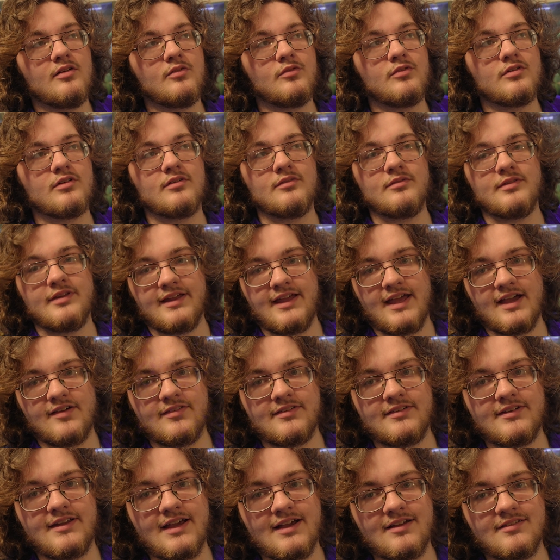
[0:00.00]
or they have
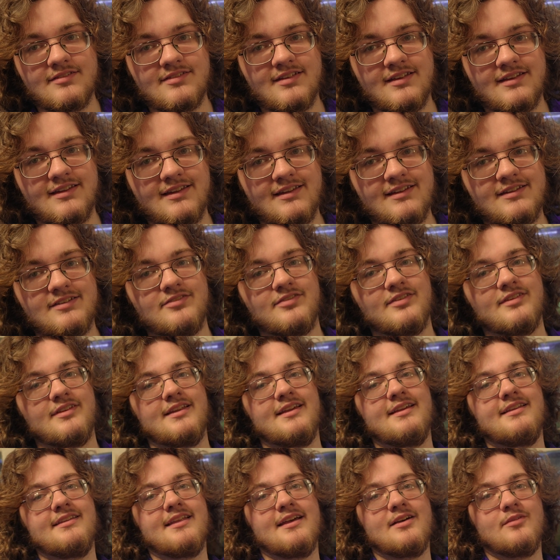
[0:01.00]
a downside that is
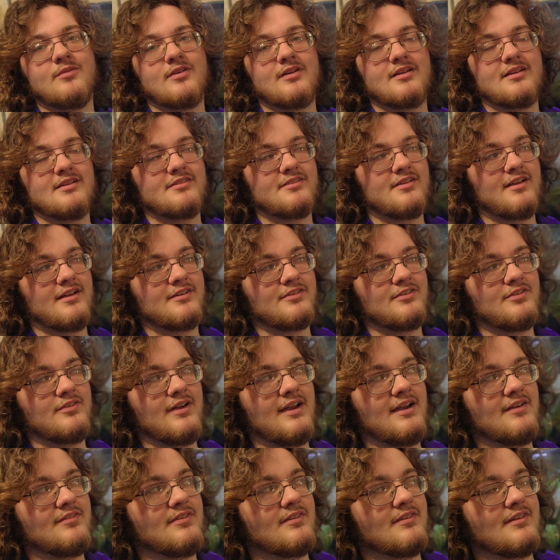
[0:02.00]
related that we're going to talk to
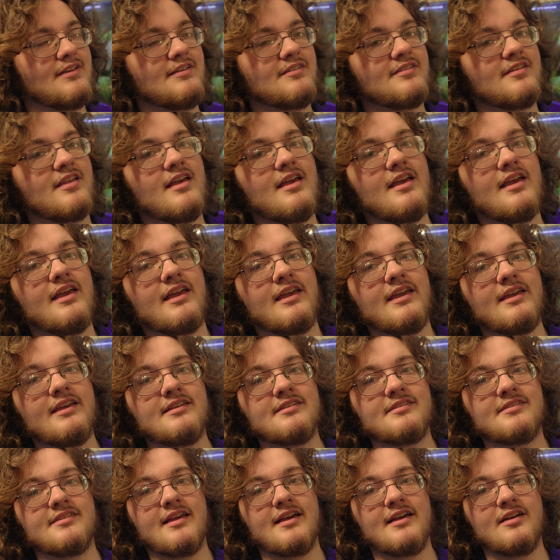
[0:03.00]
after this,
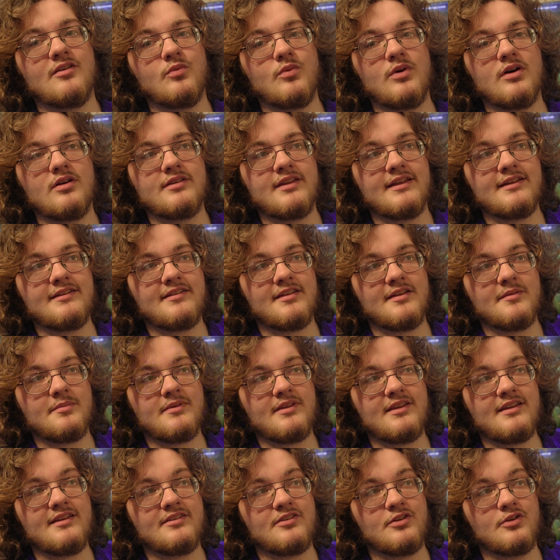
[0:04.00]
is that, well, they
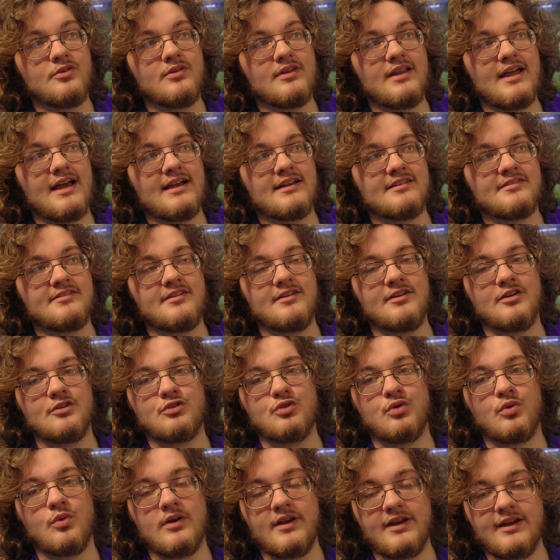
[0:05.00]
typically do last,
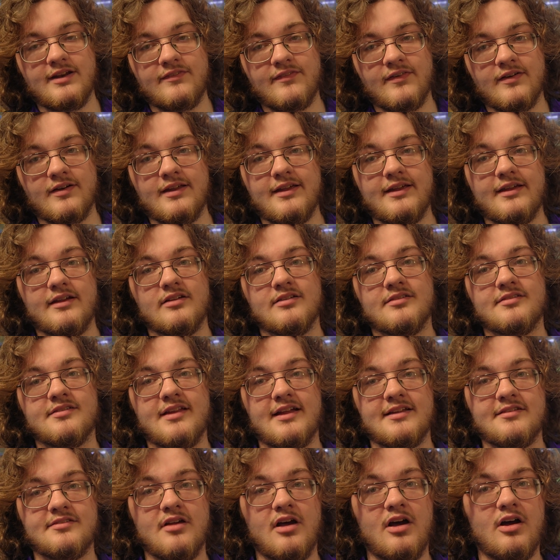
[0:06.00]
20 to 30 years,
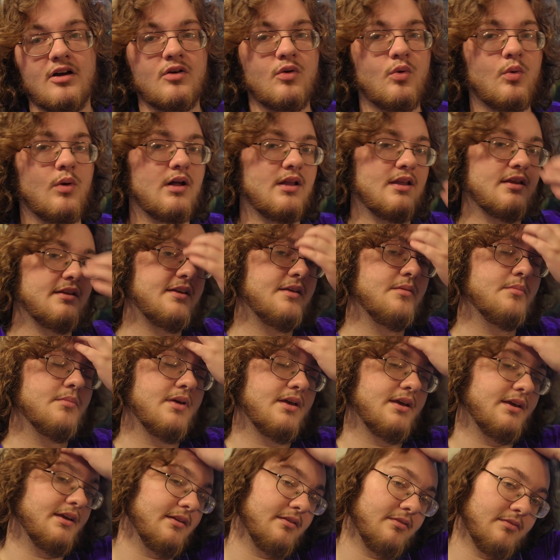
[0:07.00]
nice high quality
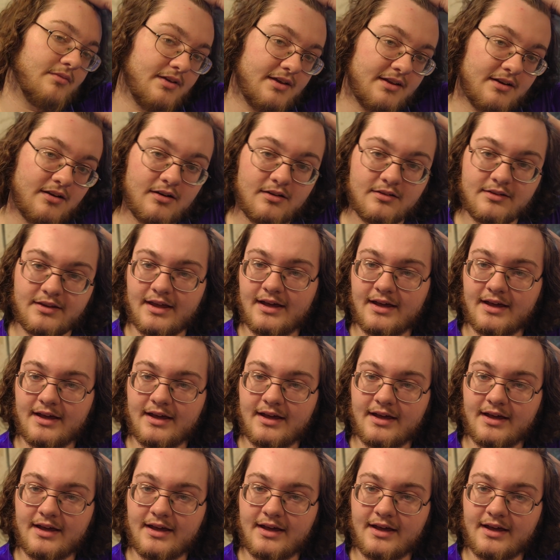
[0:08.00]
made and all